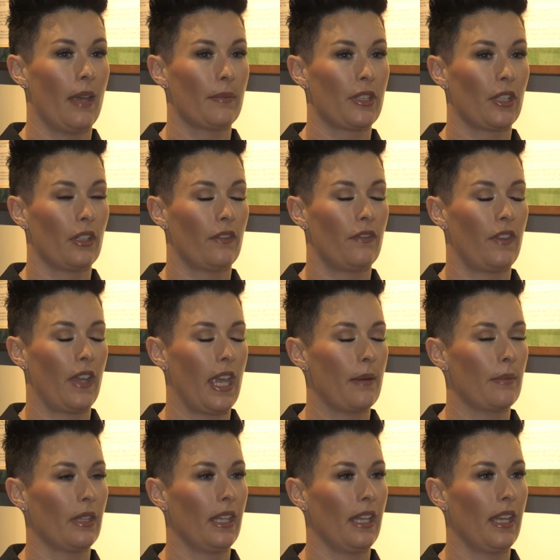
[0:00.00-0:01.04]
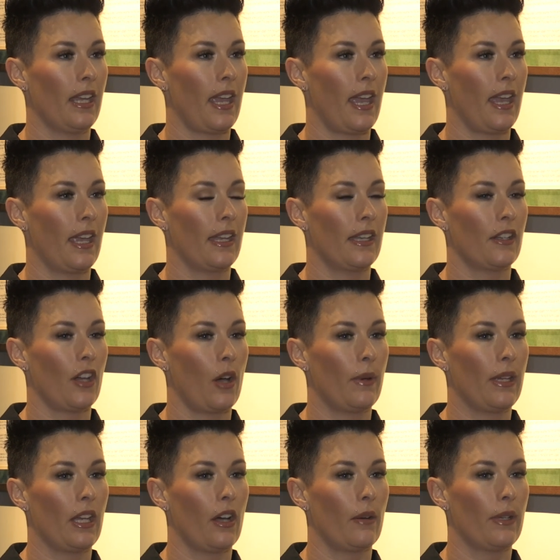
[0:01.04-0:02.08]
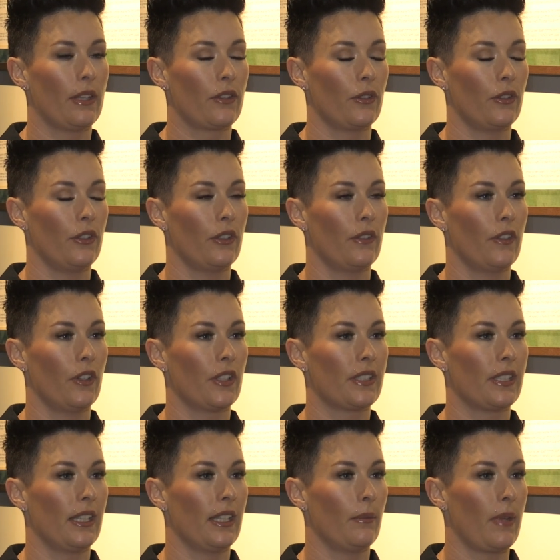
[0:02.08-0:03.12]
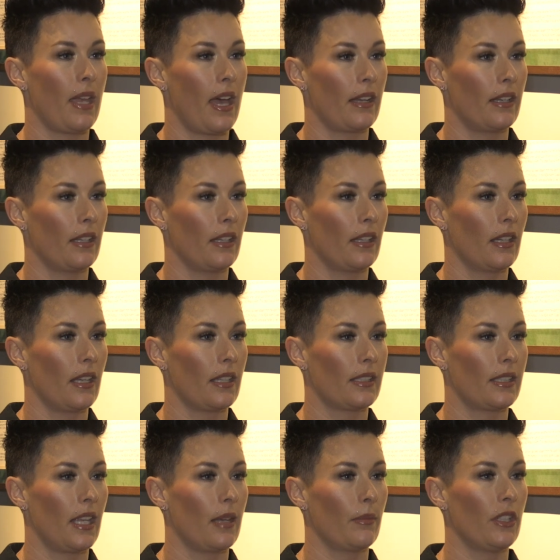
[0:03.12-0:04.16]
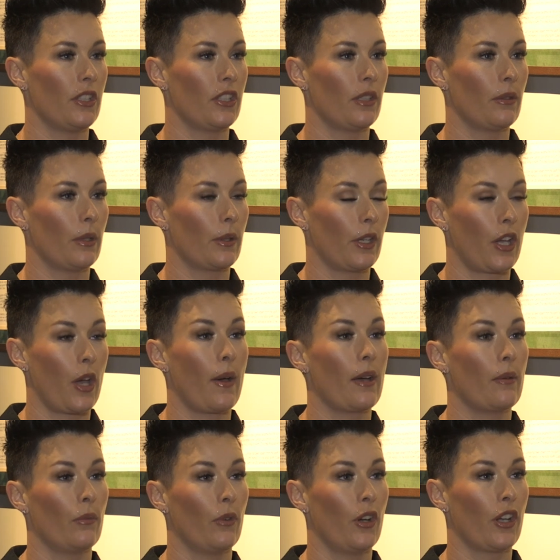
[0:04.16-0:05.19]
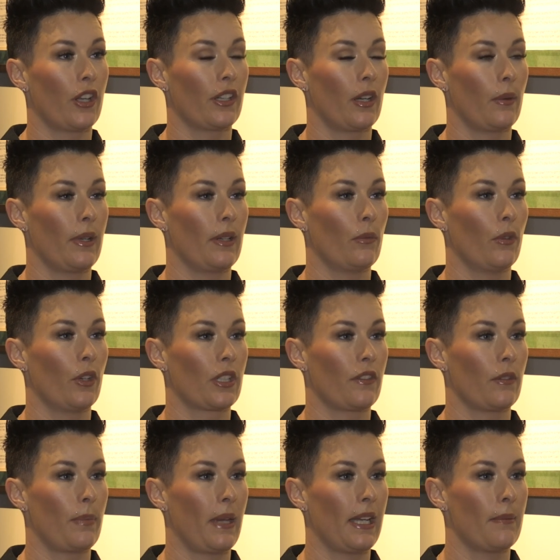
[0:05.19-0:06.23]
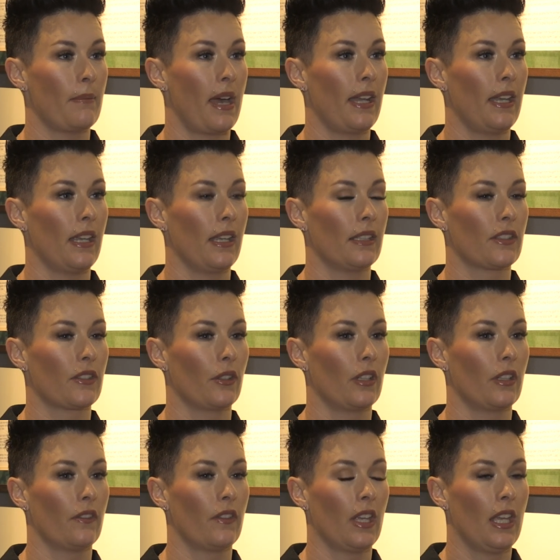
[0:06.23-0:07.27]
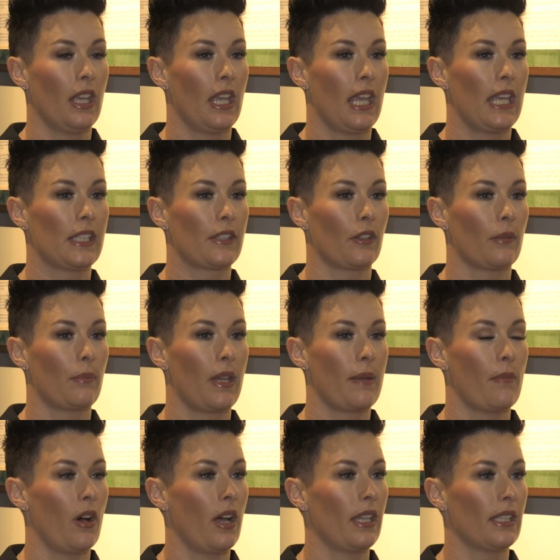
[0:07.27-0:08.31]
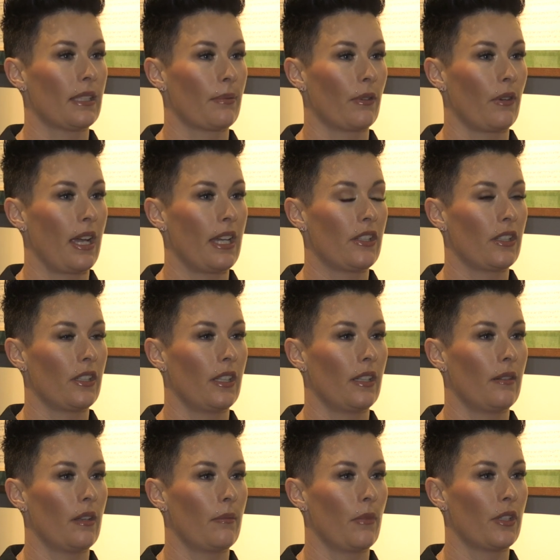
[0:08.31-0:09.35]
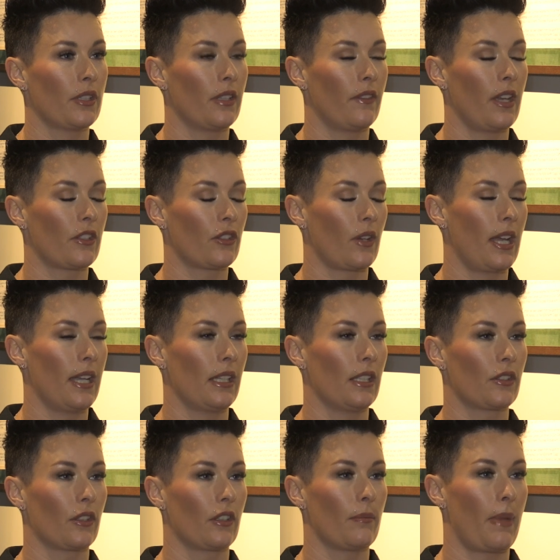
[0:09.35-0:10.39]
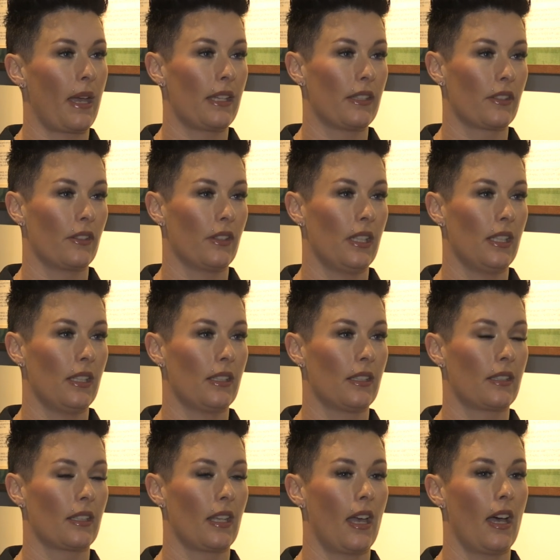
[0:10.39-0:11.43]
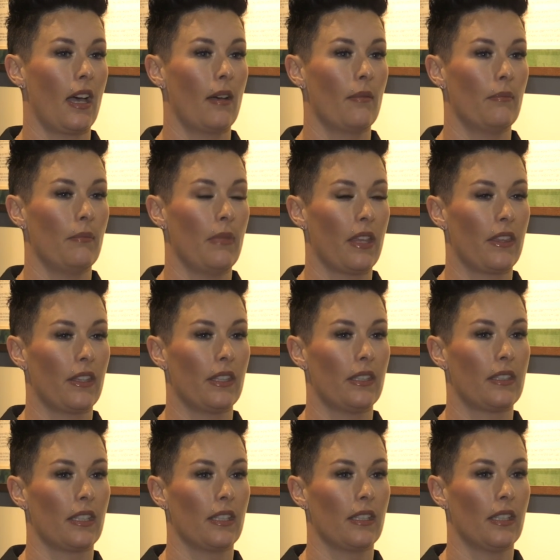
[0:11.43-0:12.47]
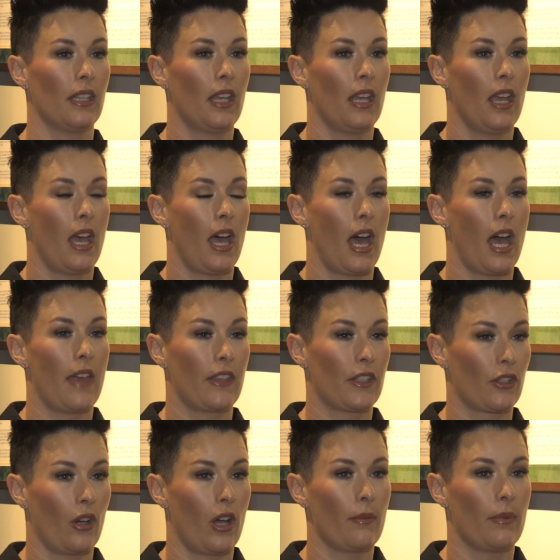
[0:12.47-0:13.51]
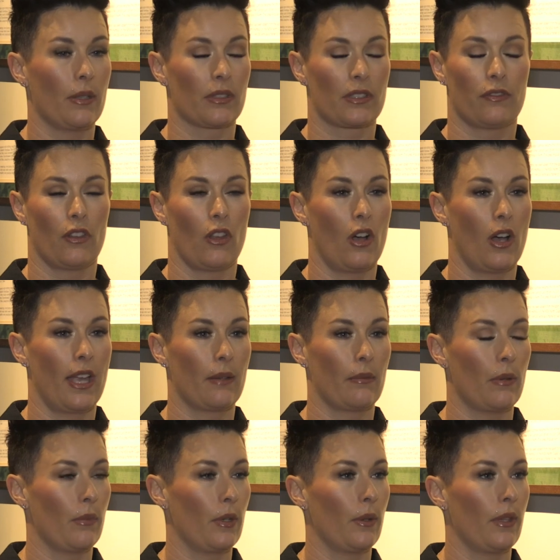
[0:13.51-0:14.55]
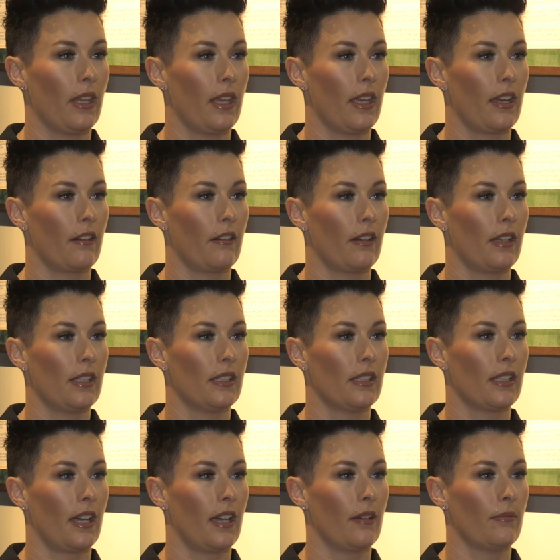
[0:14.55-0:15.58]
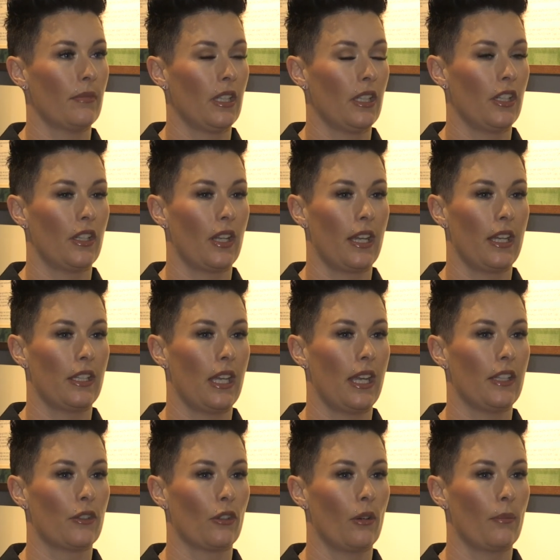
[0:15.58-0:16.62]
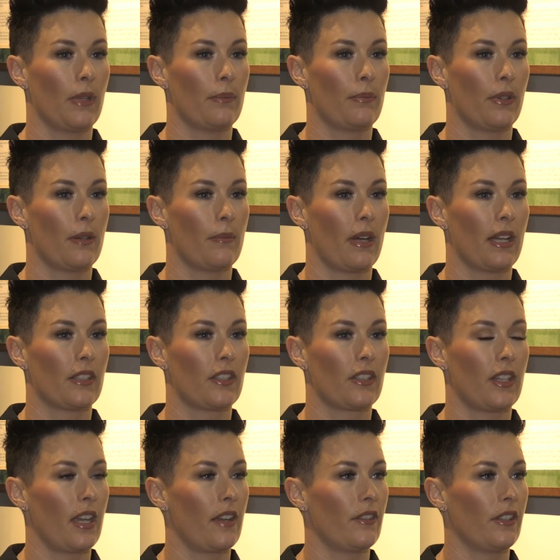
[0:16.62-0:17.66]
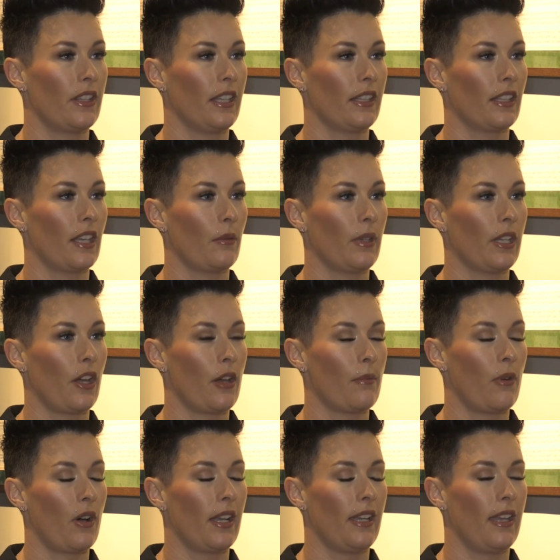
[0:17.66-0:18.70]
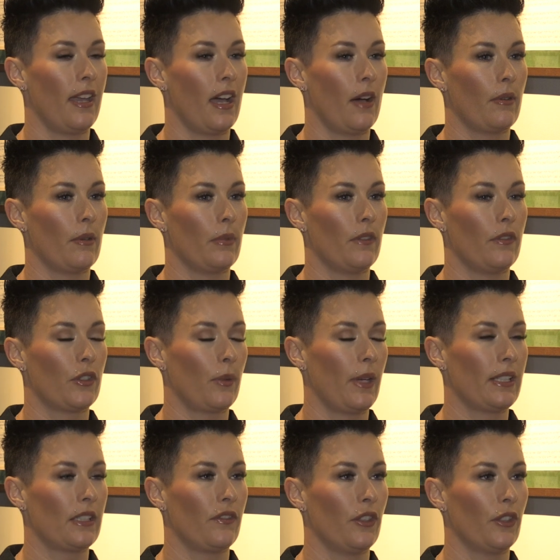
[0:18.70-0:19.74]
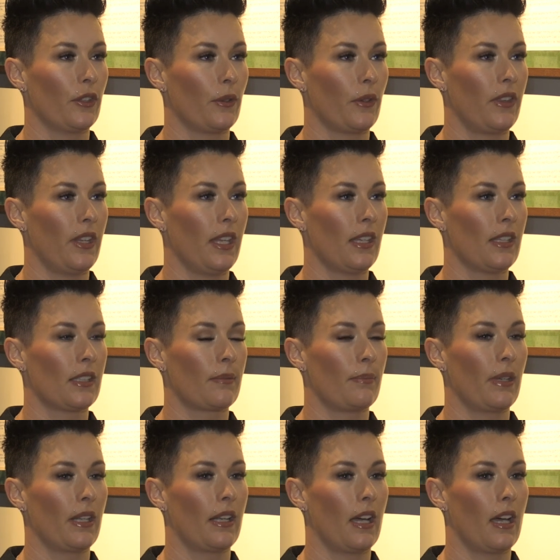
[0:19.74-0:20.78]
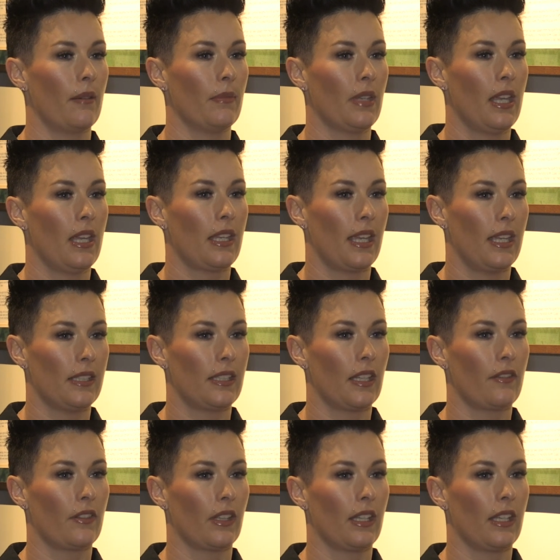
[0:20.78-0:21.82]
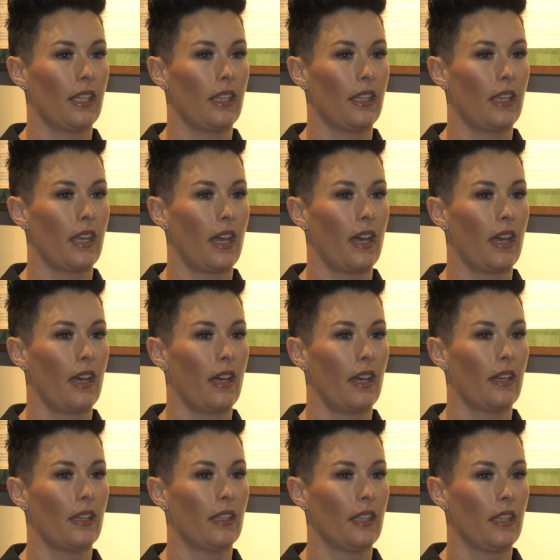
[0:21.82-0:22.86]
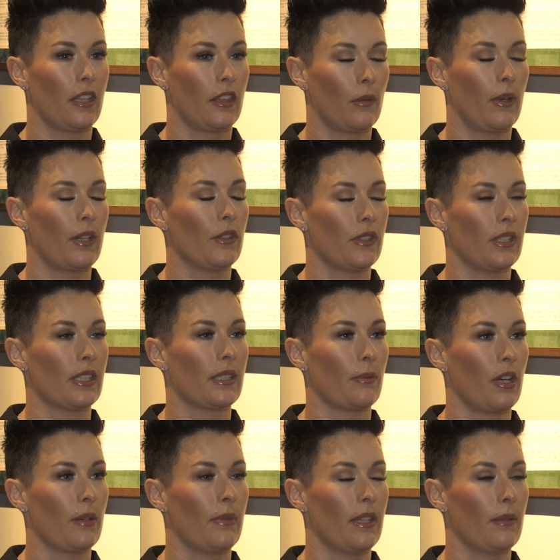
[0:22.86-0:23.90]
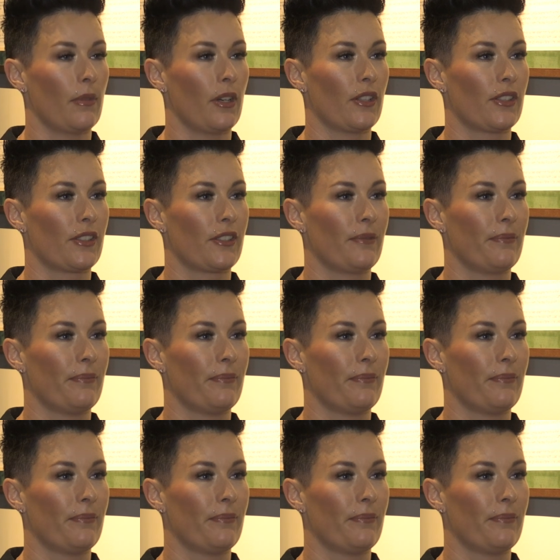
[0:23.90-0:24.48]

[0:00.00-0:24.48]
Sort of family, and I went through university, and we had a sandwich year where we could go out and work, and I went and worked for Peter Manning, and sort of he's sort of been my inspiration, and most of our training is sort of based on his methods. And at the time he was flying when we were there, and you know, he taught me pretty much everything that we go by now, and we've tweaked a few little things, but yeah, he's definitely the one who's inspired me the most.